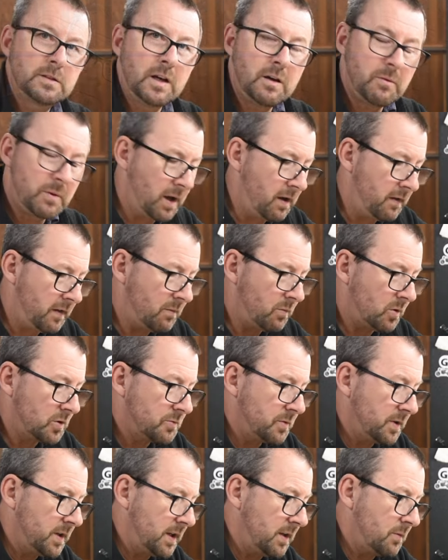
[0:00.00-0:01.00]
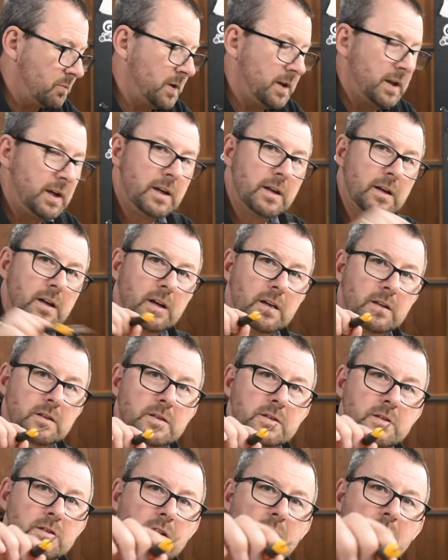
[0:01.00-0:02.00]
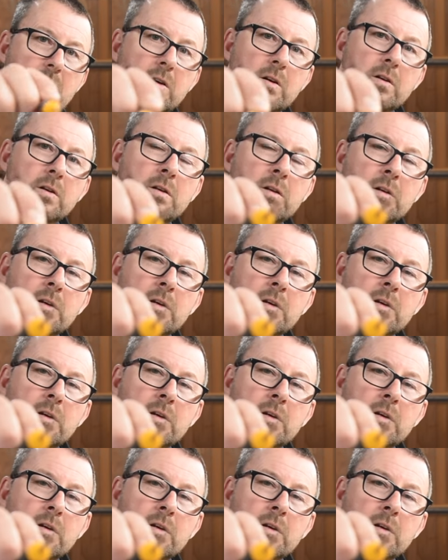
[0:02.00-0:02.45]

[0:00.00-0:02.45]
So here we go then, what do we need? We need a star